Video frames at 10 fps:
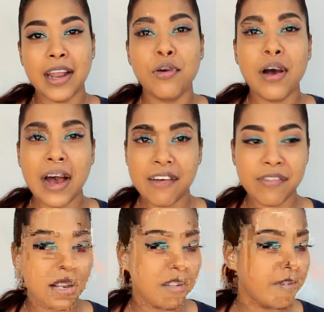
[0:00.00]
I don't
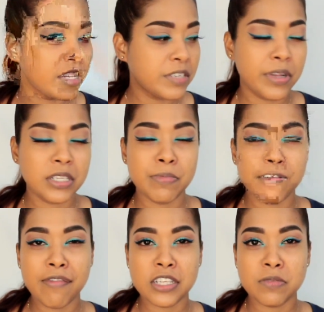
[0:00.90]
have any Fix Plus.
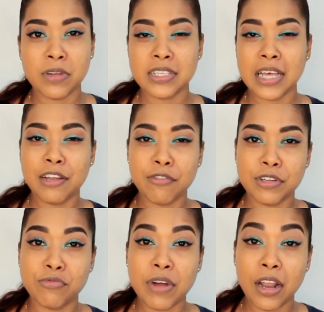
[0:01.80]
My Fix Plus I
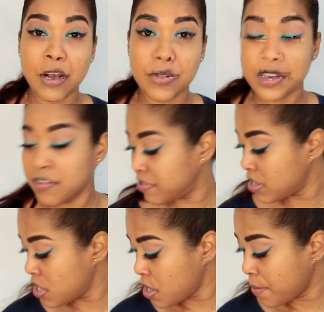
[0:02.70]
literally ran out of,
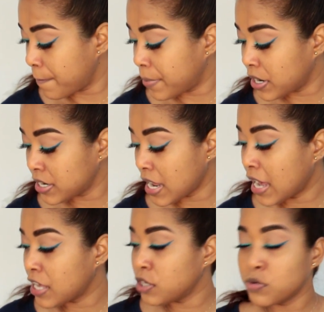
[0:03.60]
but
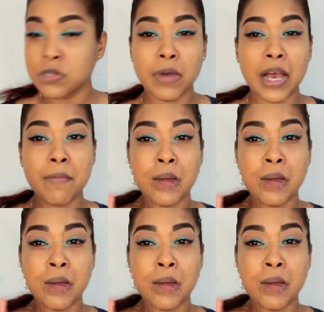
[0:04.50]
I used my